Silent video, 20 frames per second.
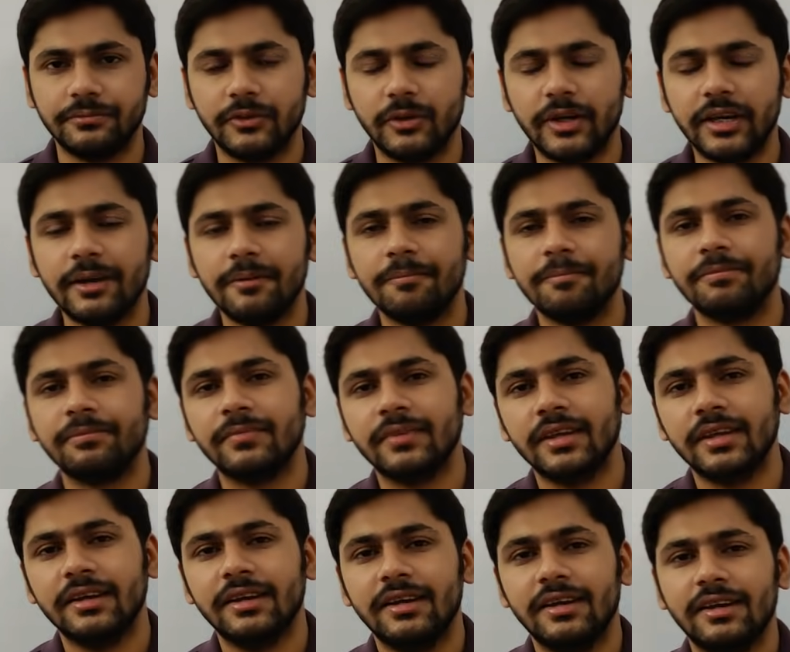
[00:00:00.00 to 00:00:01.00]
Okay,
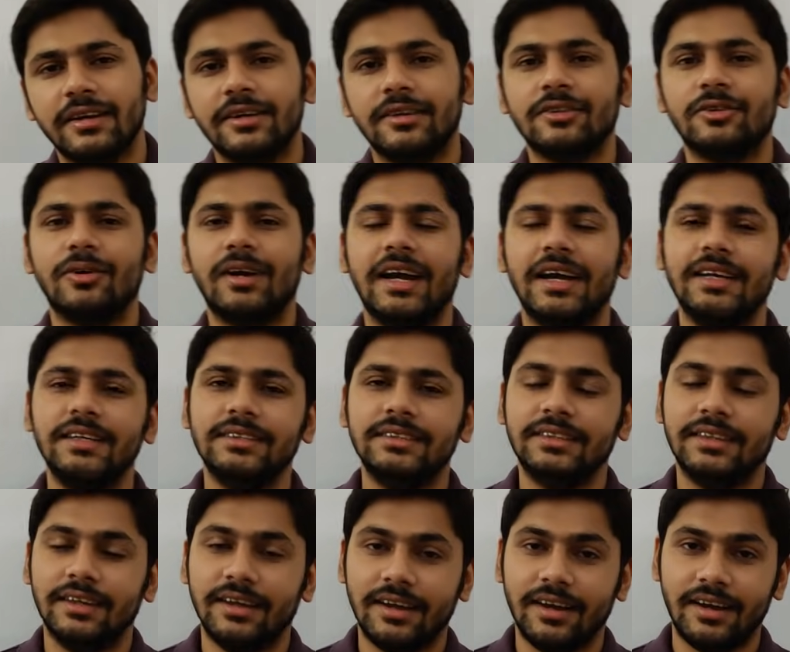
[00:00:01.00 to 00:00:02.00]
so guys,
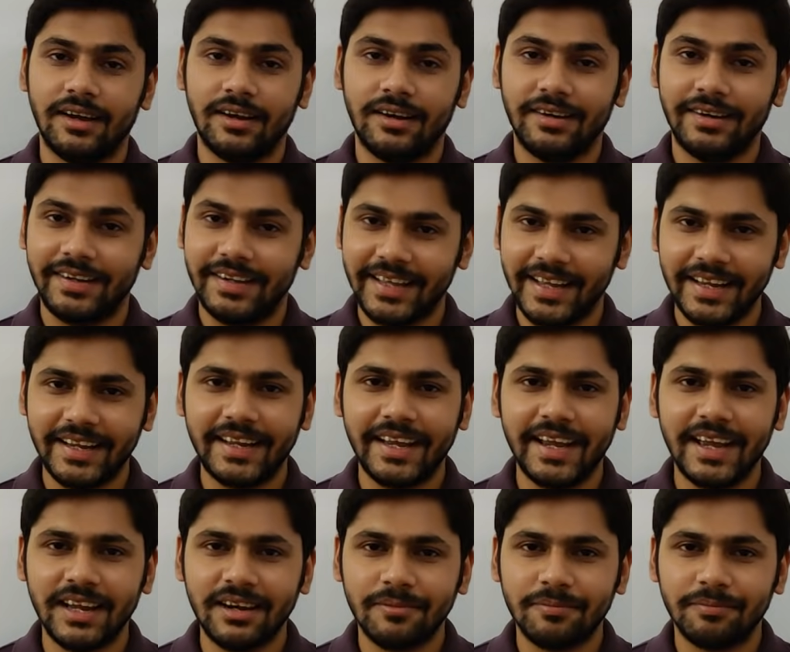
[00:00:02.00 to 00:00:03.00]
take
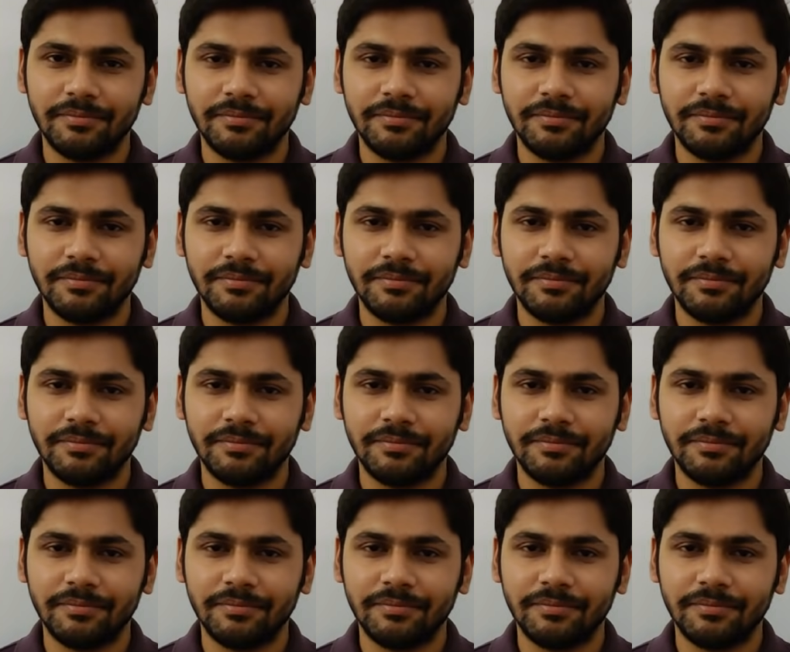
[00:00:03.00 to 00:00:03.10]
care,